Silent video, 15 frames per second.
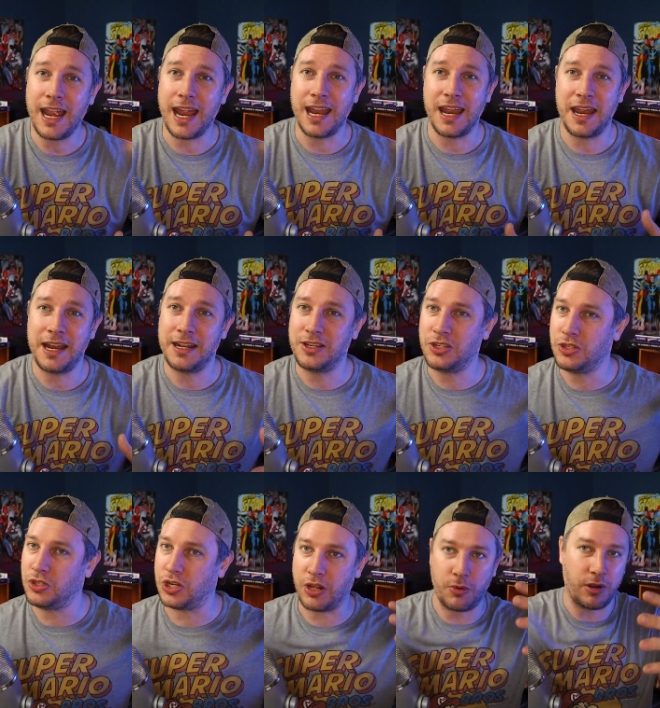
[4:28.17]
and
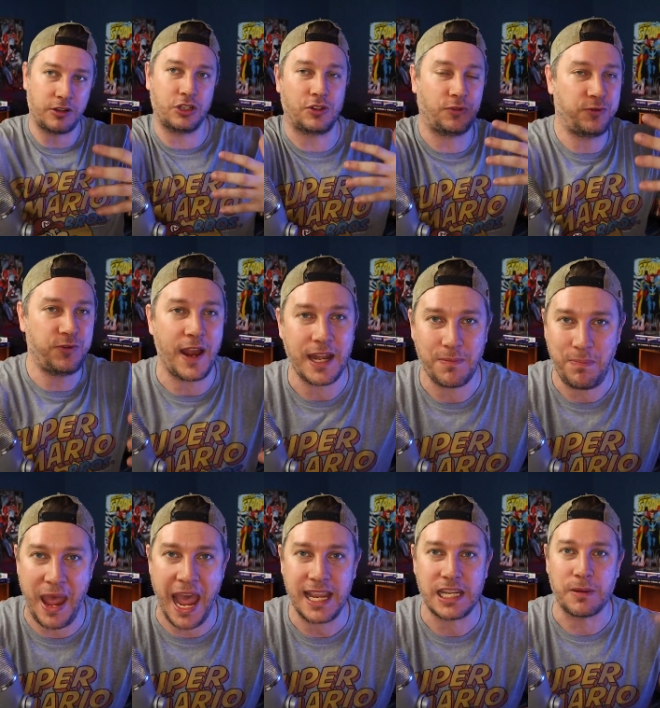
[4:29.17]
you're gonna want to just fight
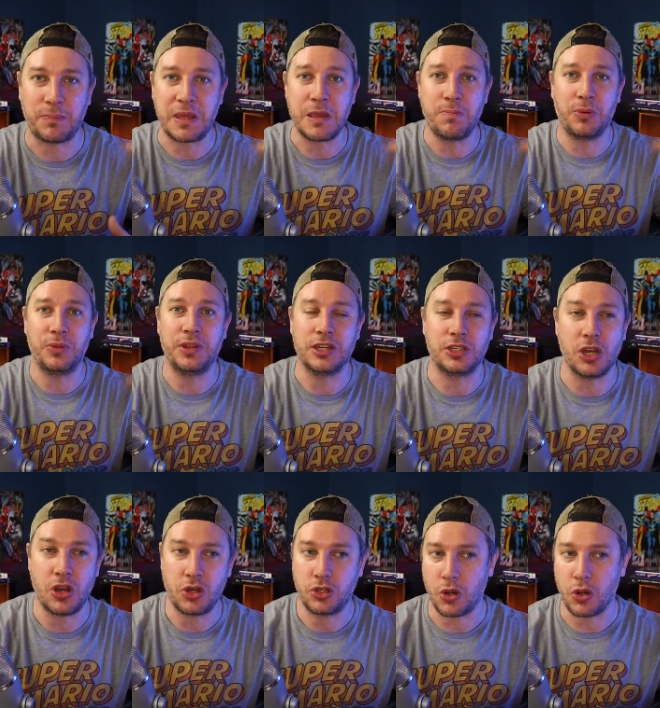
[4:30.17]
back at people that